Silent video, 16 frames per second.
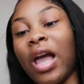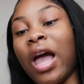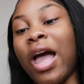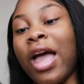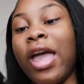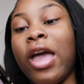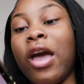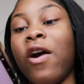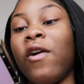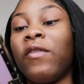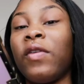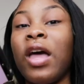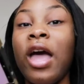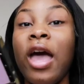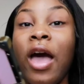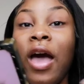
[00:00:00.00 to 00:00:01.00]
I
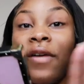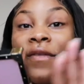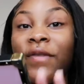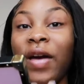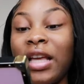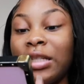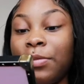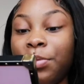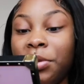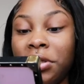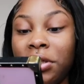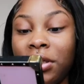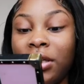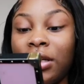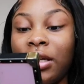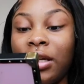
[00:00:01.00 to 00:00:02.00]
have
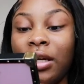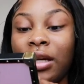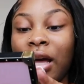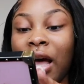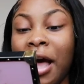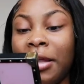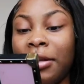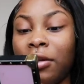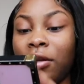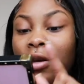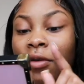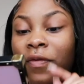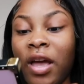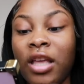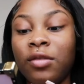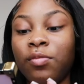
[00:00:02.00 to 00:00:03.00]
Facebook. I
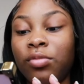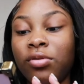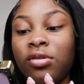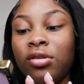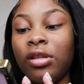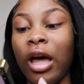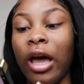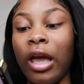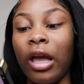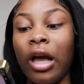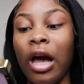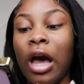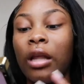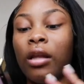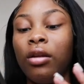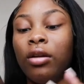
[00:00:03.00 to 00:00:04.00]
love Facebook. Like
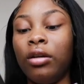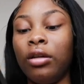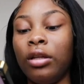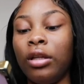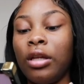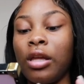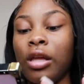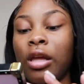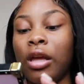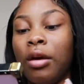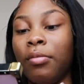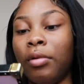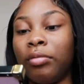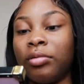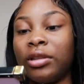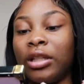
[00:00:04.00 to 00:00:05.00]
I literally
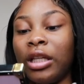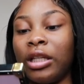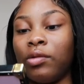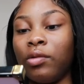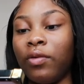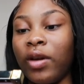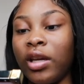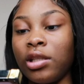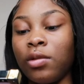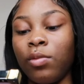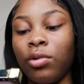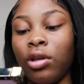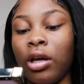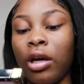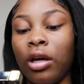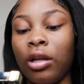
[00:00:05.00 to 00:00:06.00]
am obsessed with
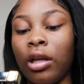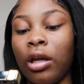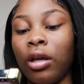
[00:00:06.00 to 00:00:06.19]
Facebook, y'all.